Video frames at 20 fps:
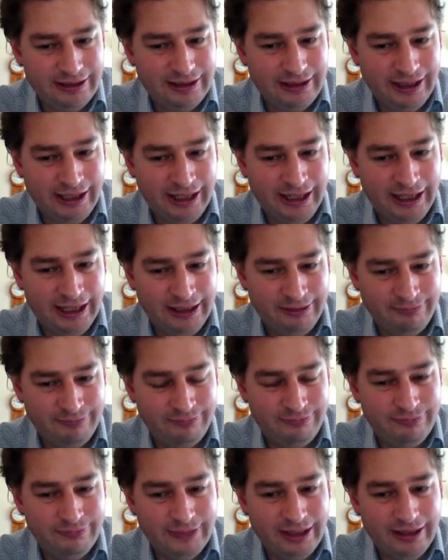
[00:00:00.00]

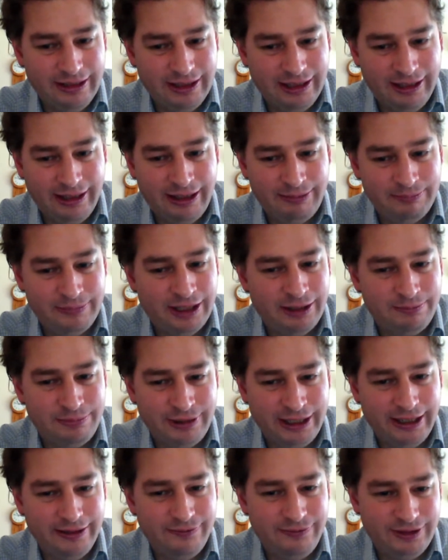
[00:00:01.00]
Um, I had my
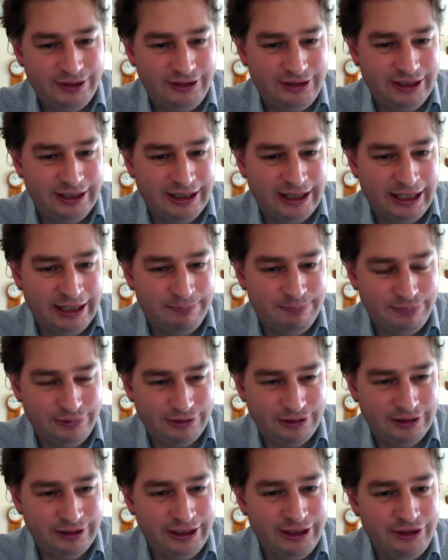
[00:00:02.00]
breakfast, yeah, I
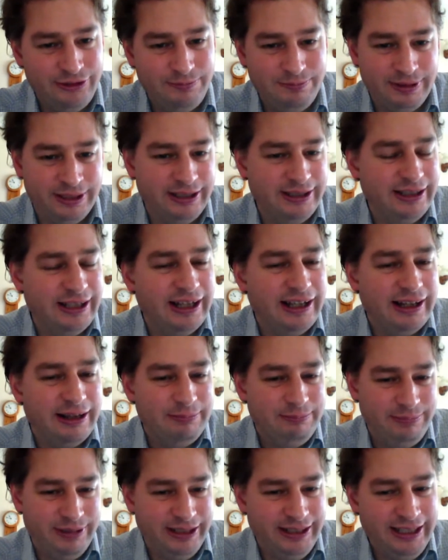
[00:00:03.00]
porridge, but
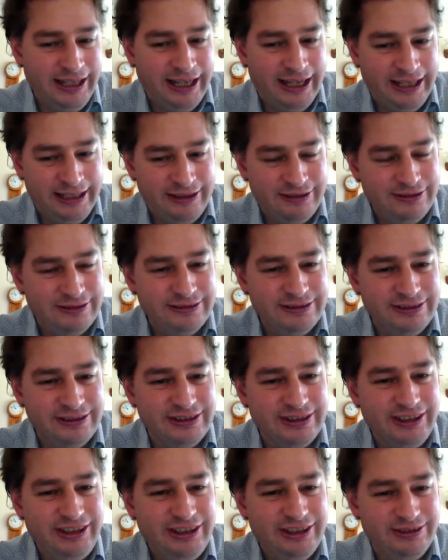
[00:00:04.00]
but yeah, you can
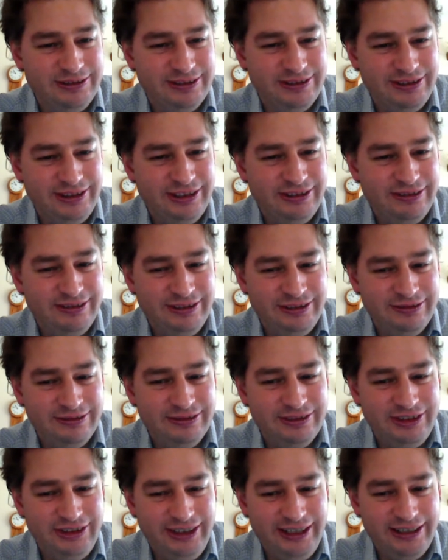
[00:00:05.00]
you you can
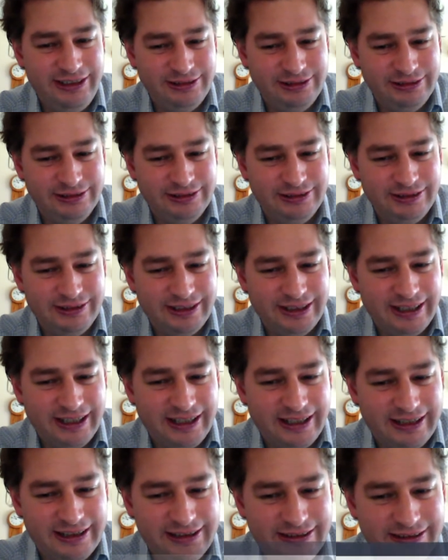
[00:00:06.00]
still
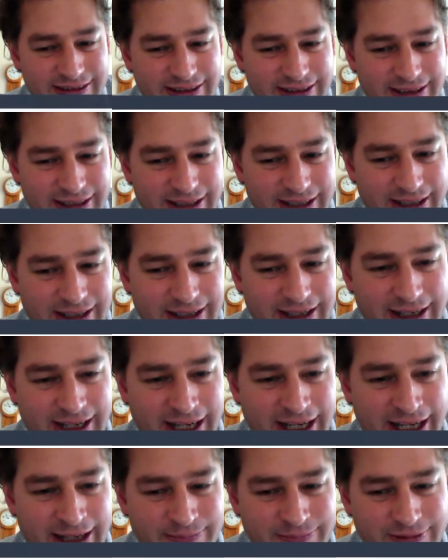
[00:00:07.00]

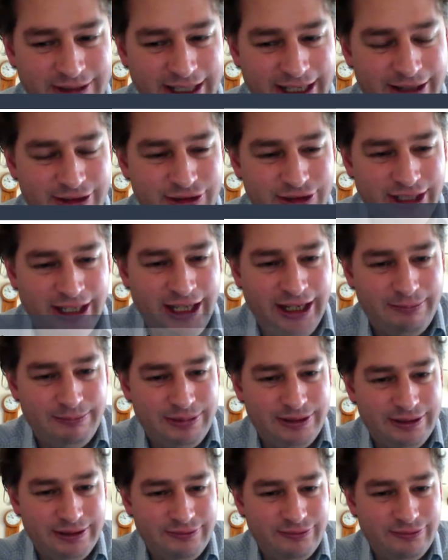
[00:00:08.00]
catch up